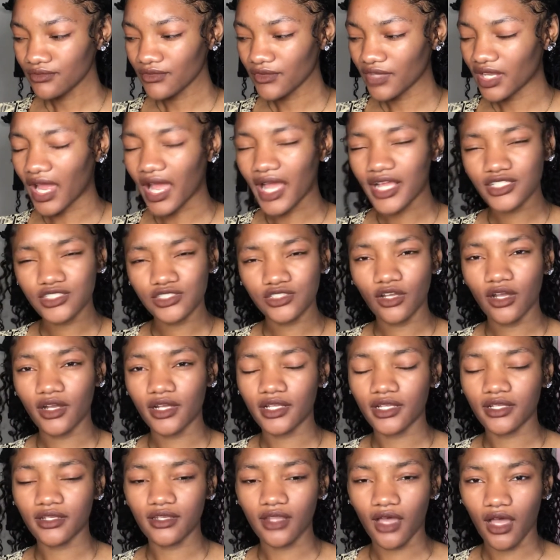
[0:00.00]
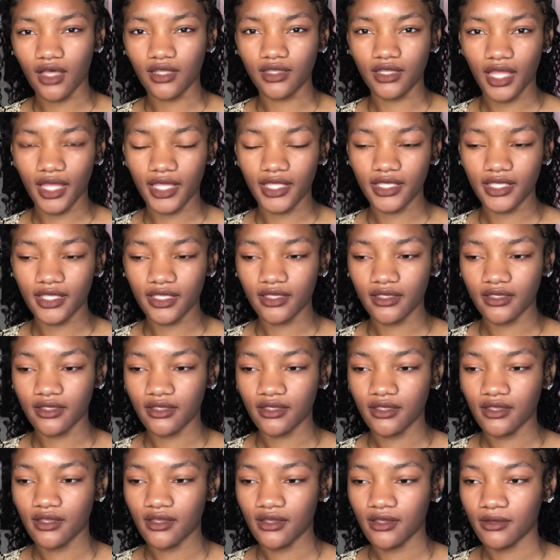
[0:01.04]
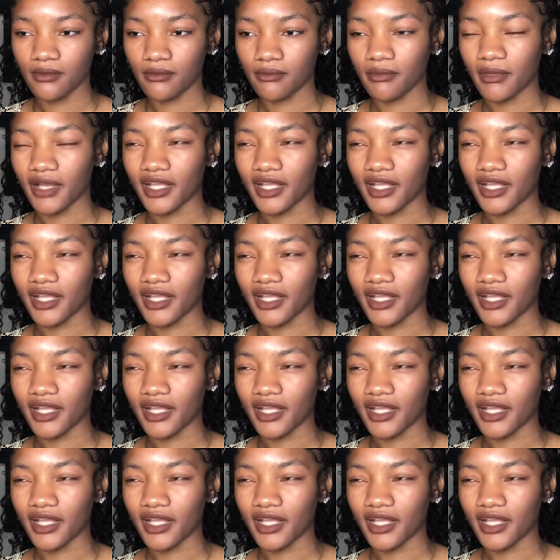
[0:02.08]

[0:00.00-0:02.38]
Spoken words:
I started not liking my